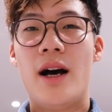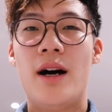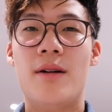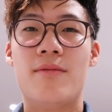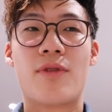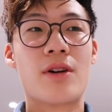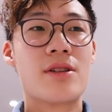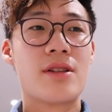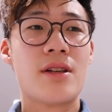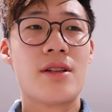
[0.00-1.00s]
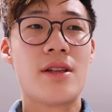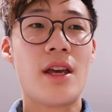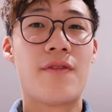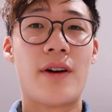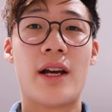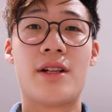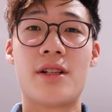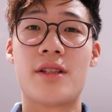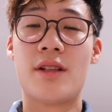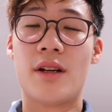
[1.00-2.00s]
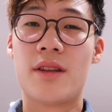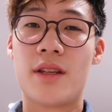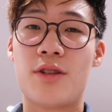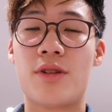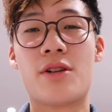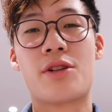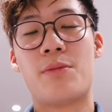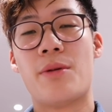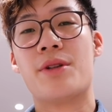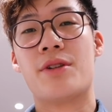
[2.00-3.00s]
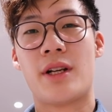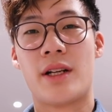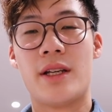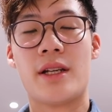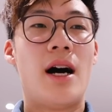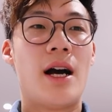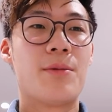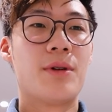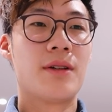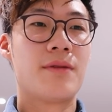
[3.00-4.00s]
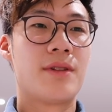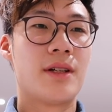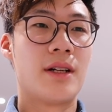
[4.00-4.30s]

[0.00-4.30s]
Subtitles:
Versus if I had just done the traditional Pomodoro technique, I would have